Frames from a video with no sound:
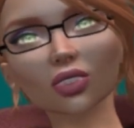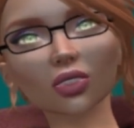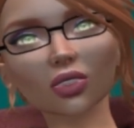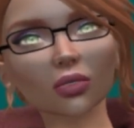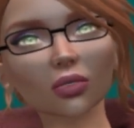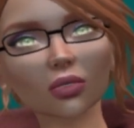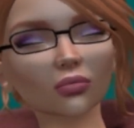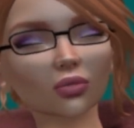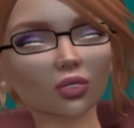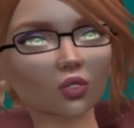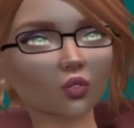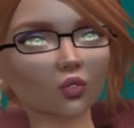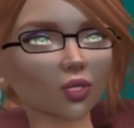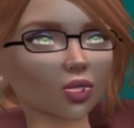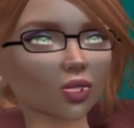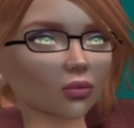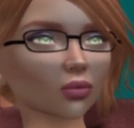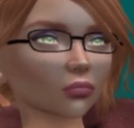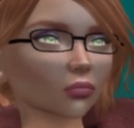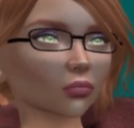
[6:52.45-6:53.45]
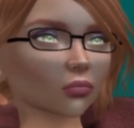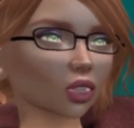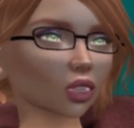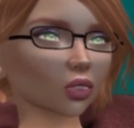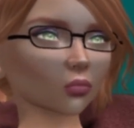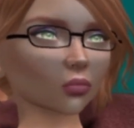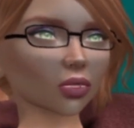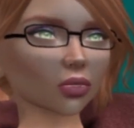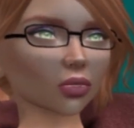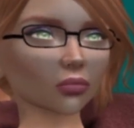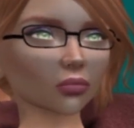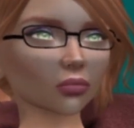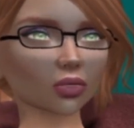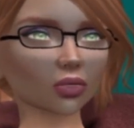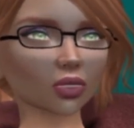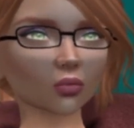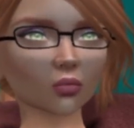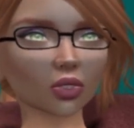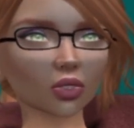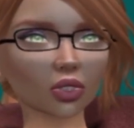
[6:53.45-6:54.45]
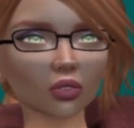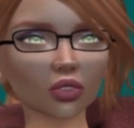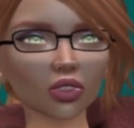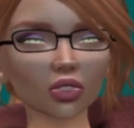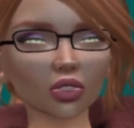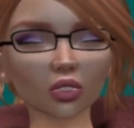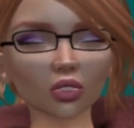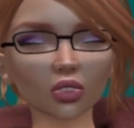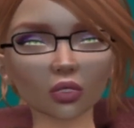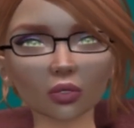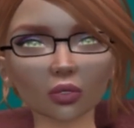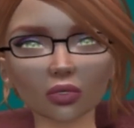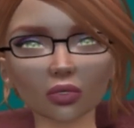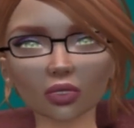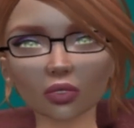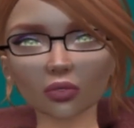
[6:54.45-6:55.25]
where I do have an issue with it.